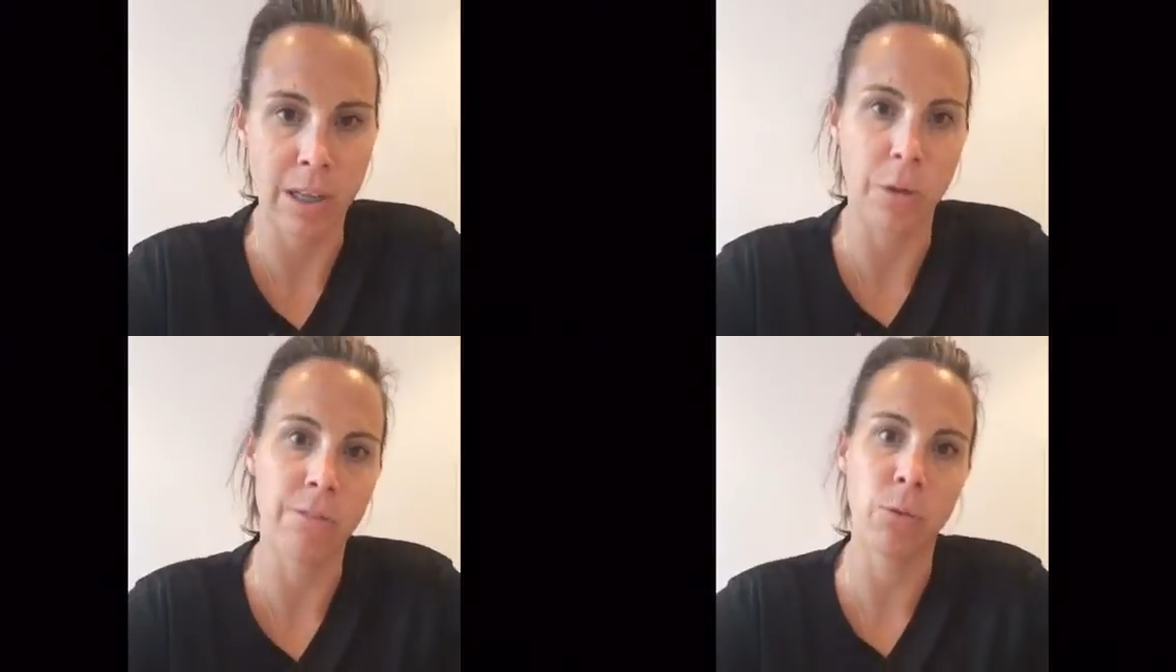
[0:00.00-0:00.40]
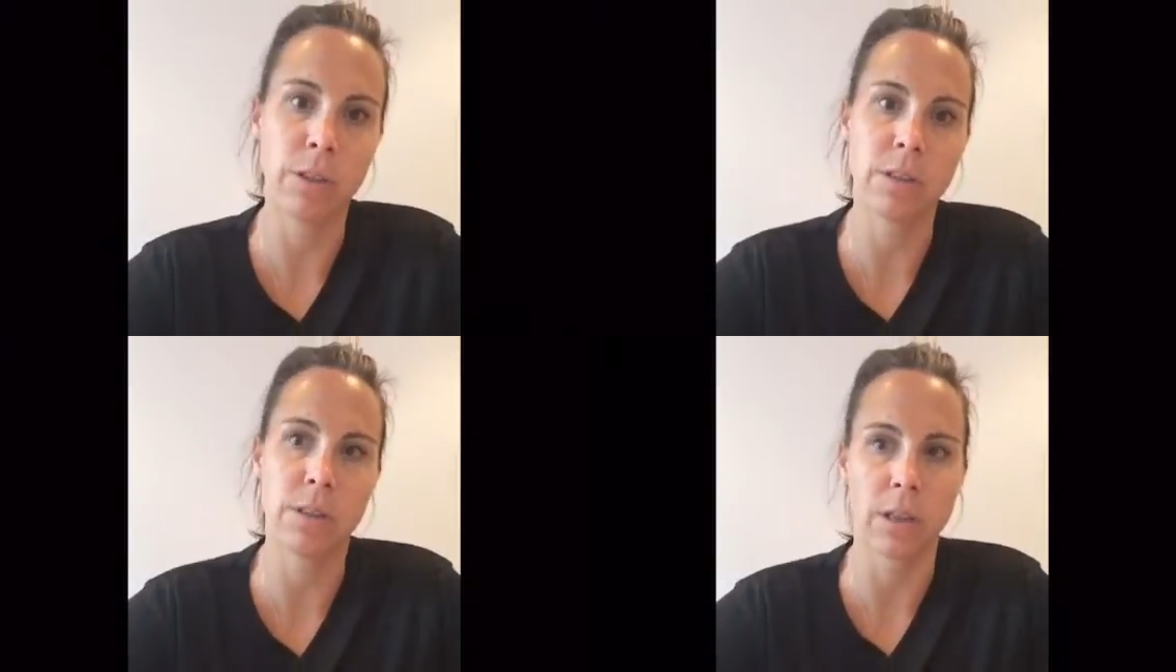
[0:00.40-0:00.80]
However,
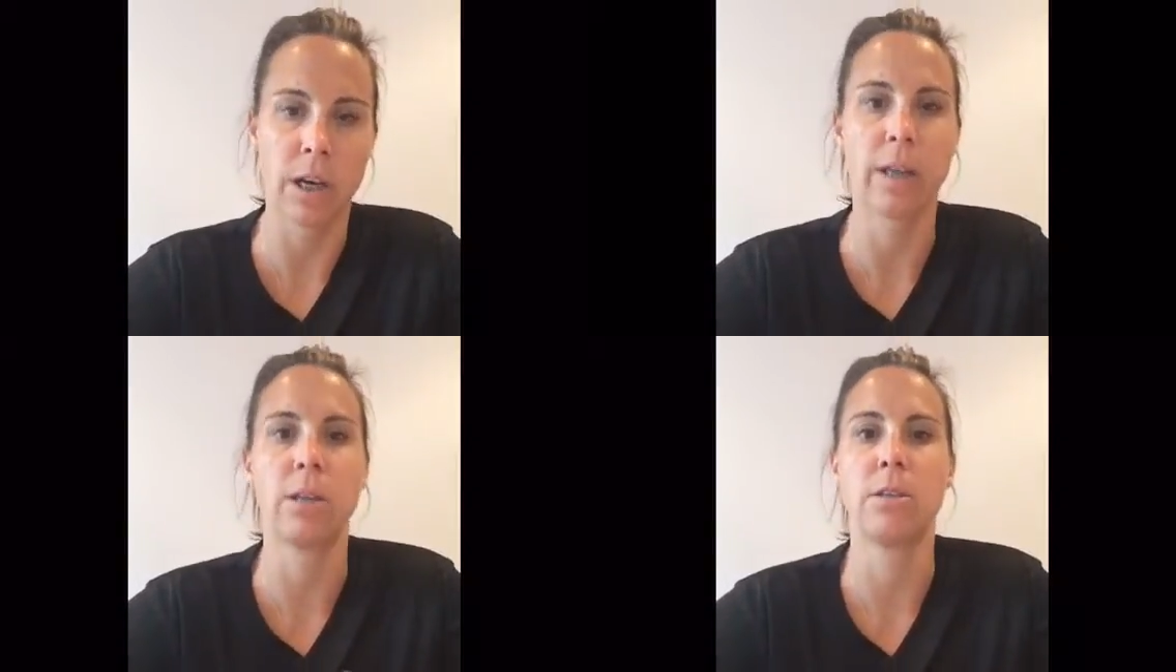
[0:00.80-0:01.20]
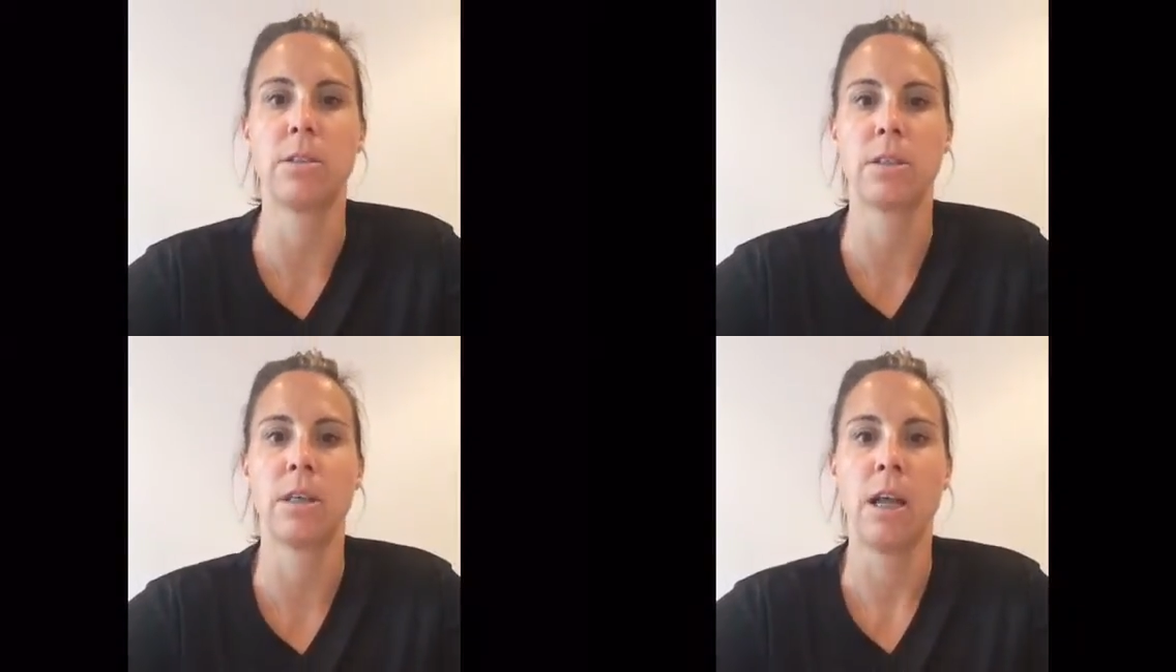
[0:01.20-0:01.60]
once
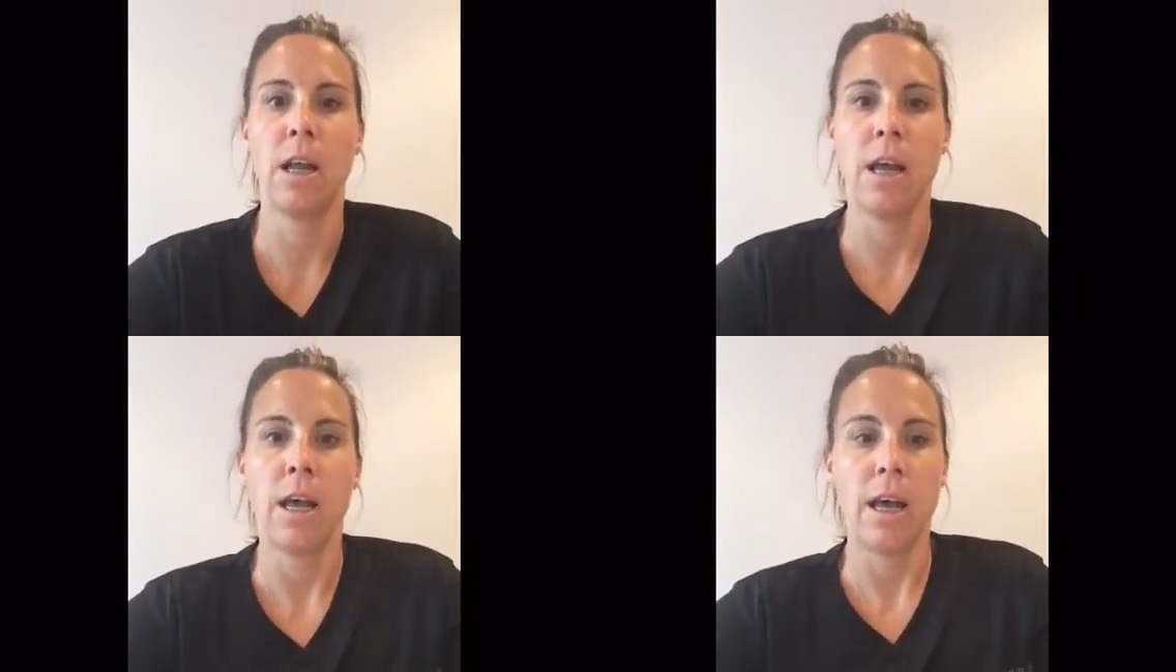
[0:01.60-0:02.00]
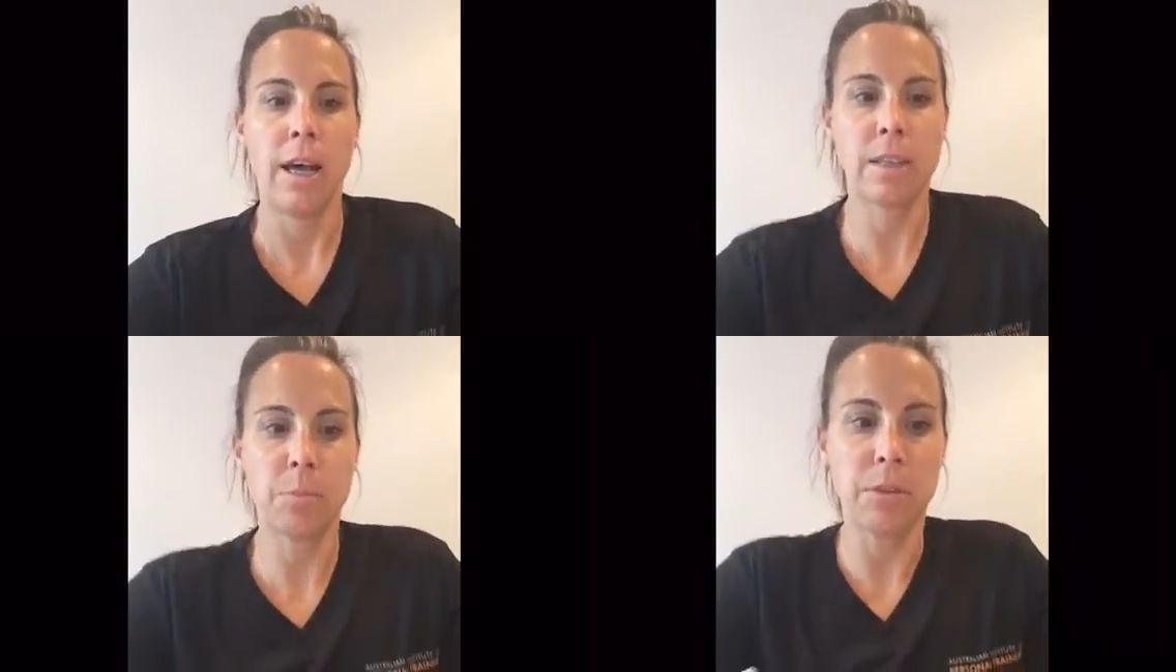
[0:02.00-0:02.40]
diagnosed,
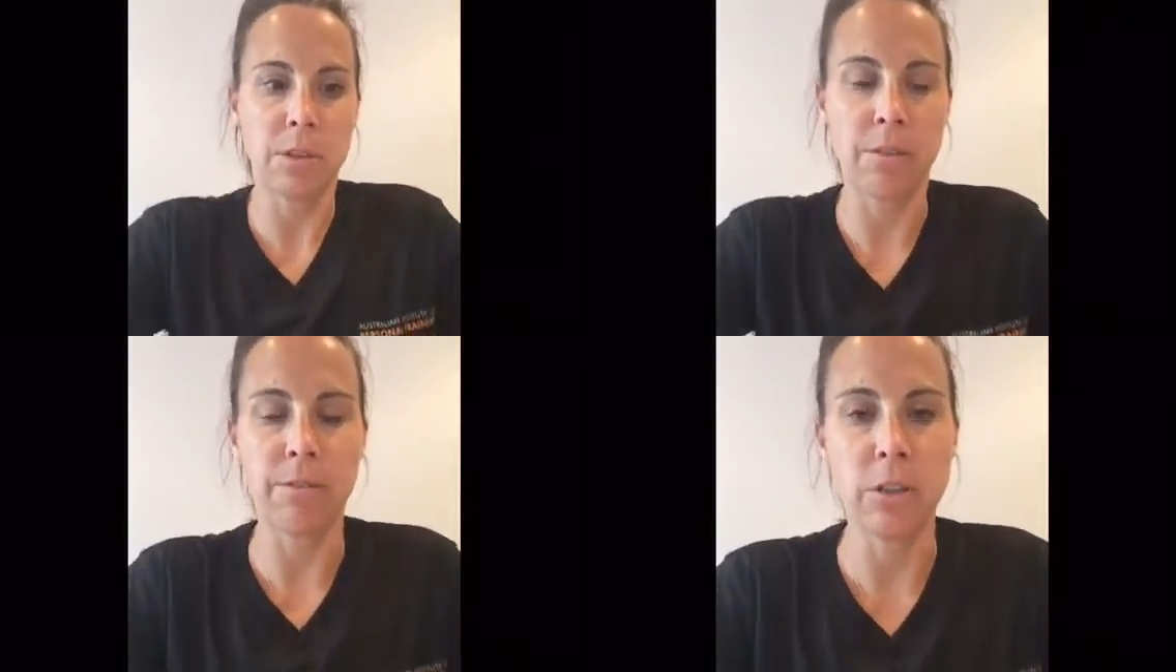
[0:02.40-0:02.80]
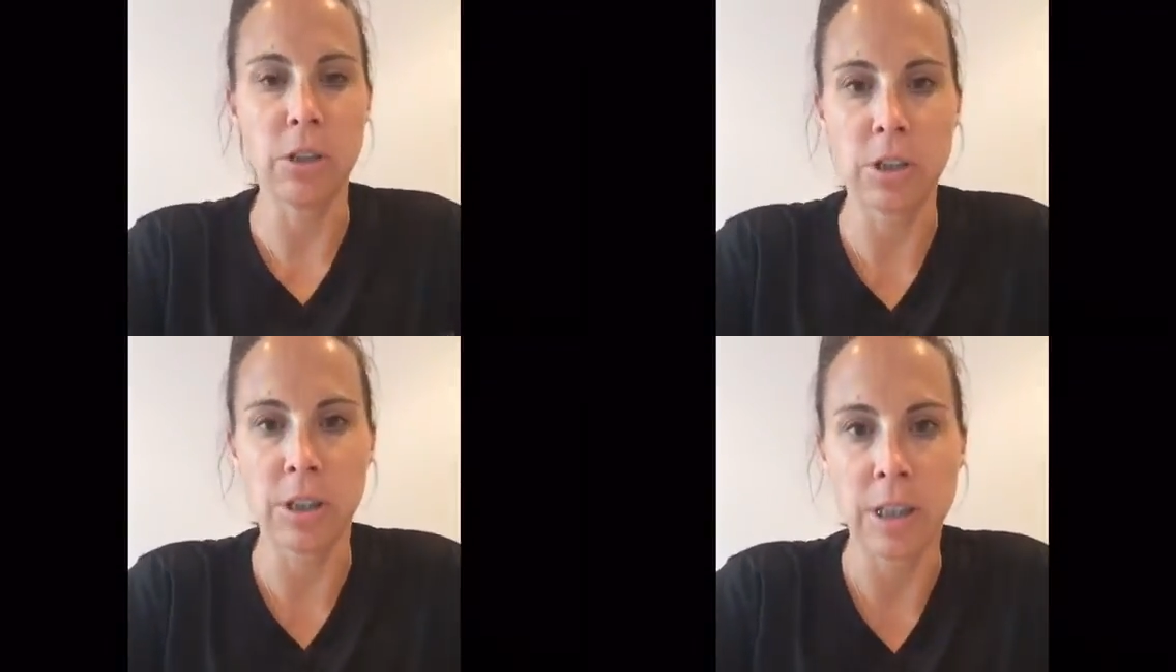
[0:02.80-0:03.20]
asthma is often
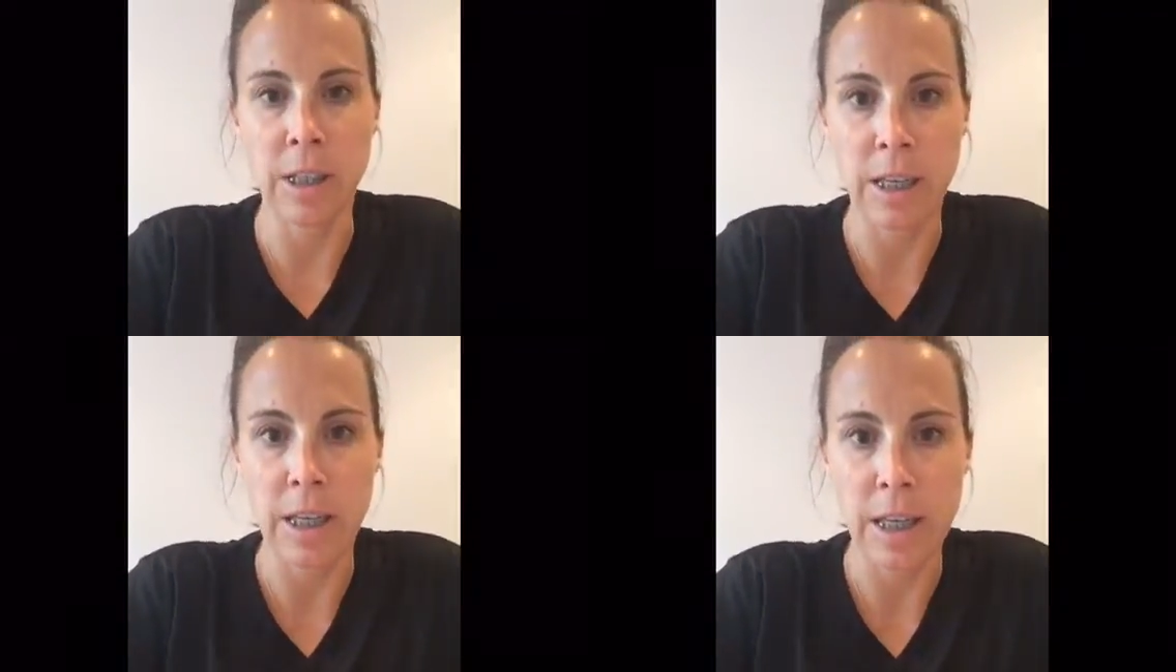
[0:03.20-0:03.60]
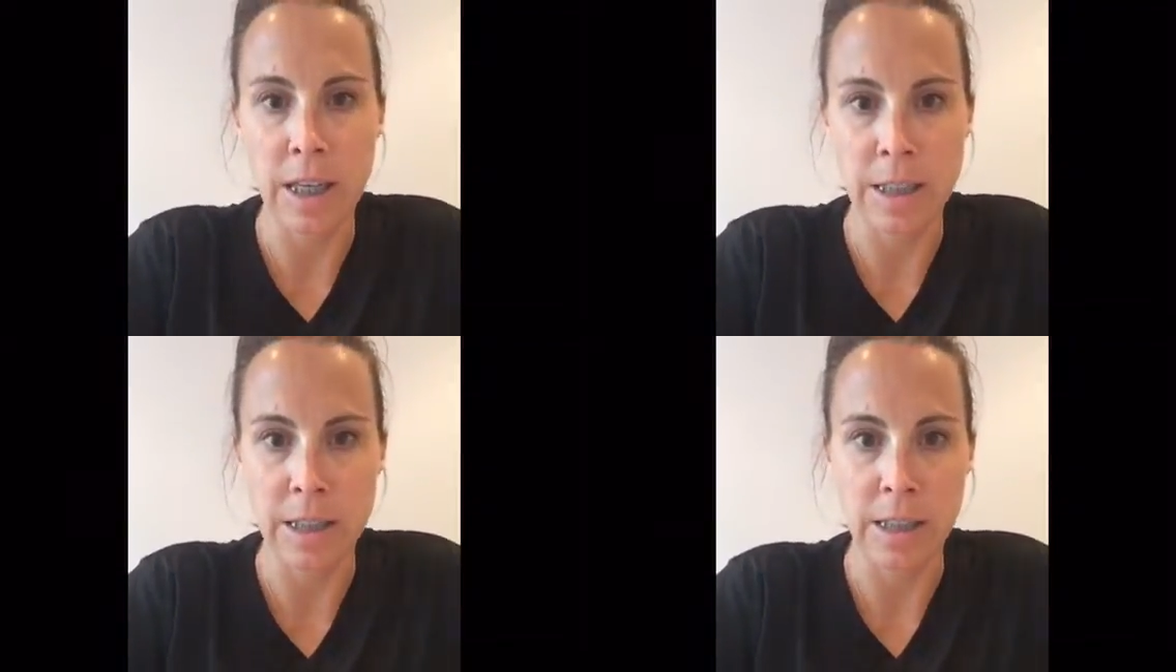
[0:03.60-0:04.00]
usually
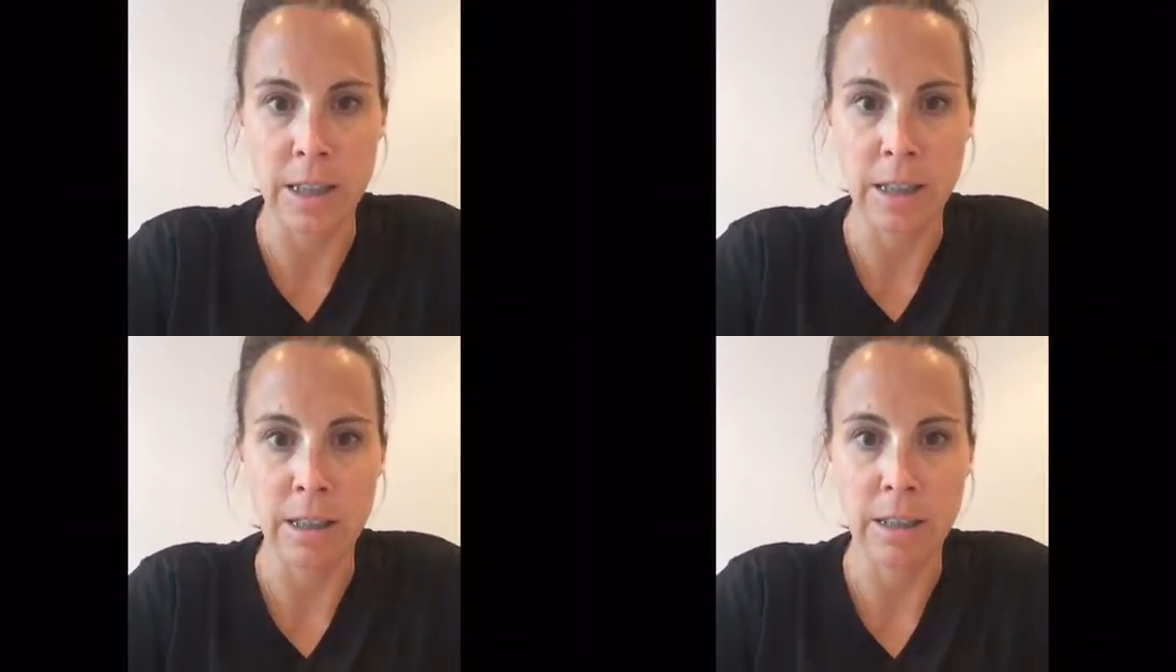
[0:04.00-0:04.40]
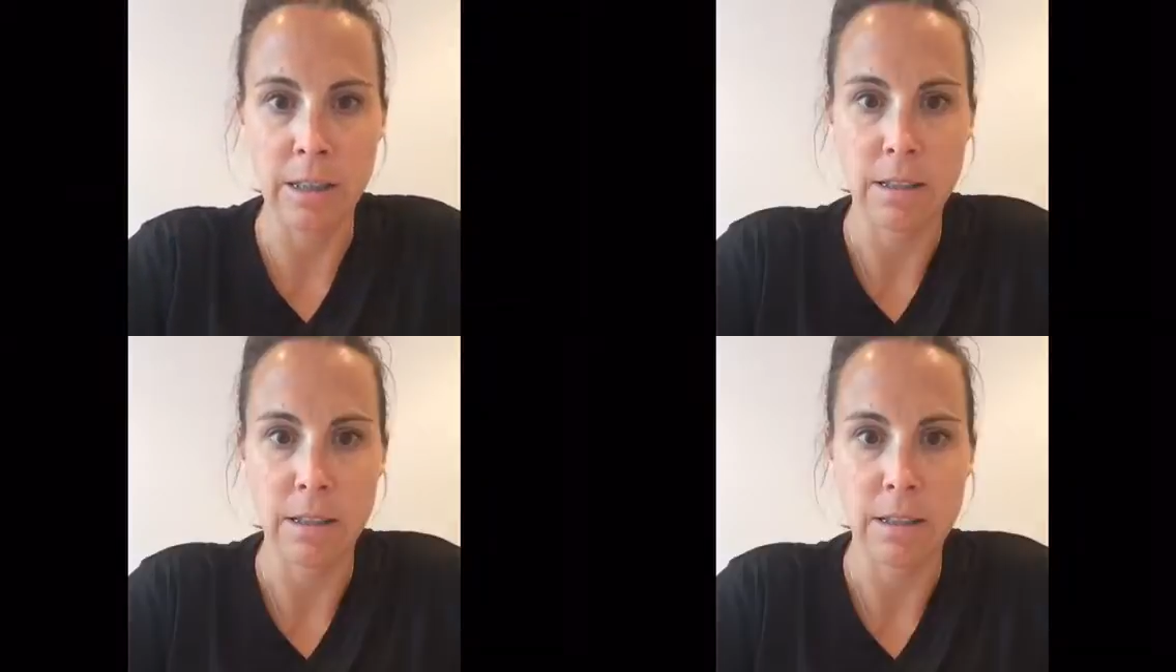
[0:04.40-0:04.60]
easily